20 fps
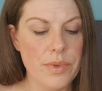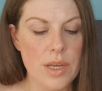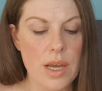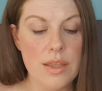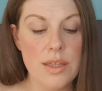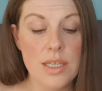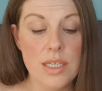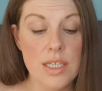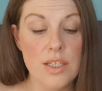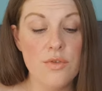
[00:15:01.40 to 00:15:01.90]

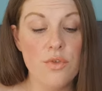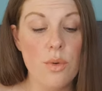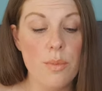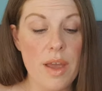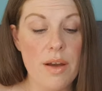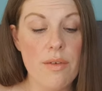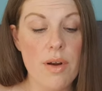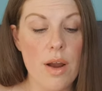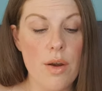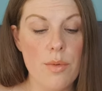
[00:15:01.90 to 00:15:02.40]
And this is from
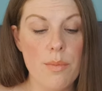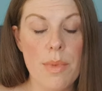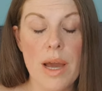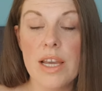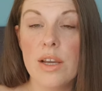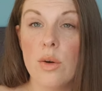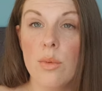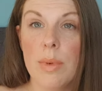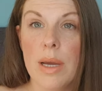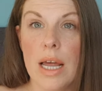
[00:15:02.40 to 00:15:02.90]
their own
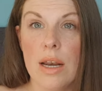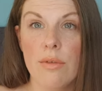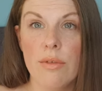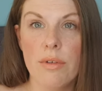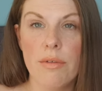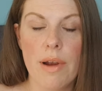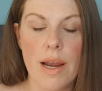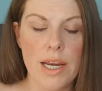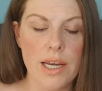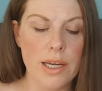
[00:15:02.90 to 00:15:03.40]
makeup
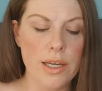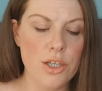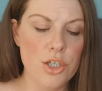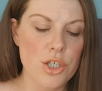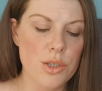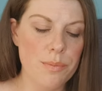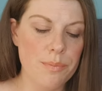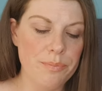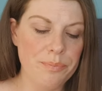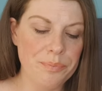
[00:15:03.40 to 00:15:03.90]
gallery
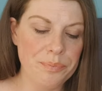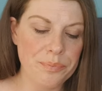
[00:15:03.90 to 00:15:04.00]
range.